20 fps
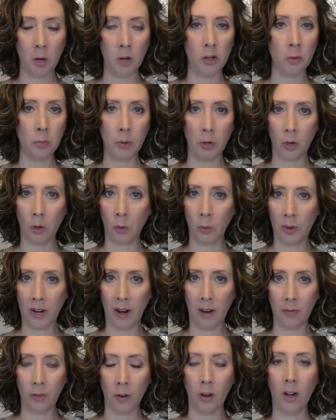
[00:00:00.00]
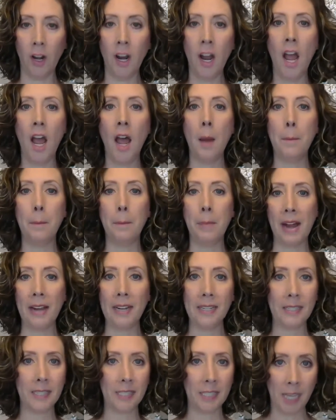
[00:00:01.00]
on your book or whatever,
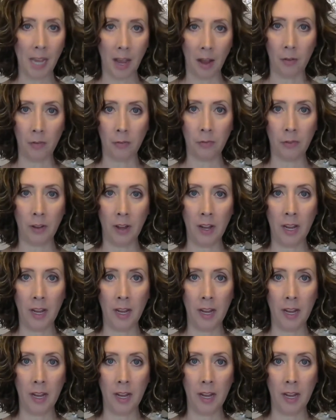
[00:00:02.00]
by itself